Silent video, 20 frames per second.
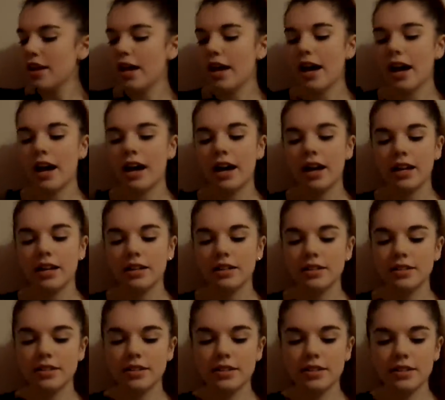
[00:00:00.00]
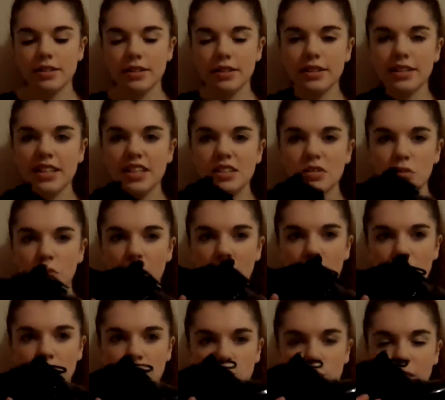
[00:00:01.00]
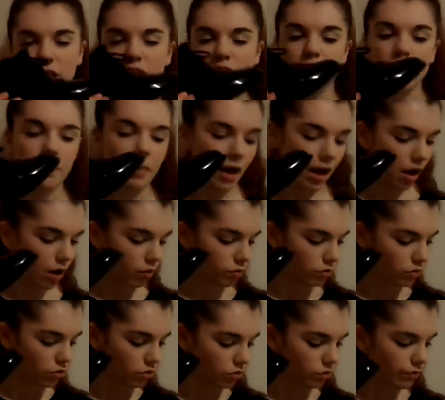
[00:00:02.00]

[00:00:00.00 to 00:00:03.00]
And these are about £22.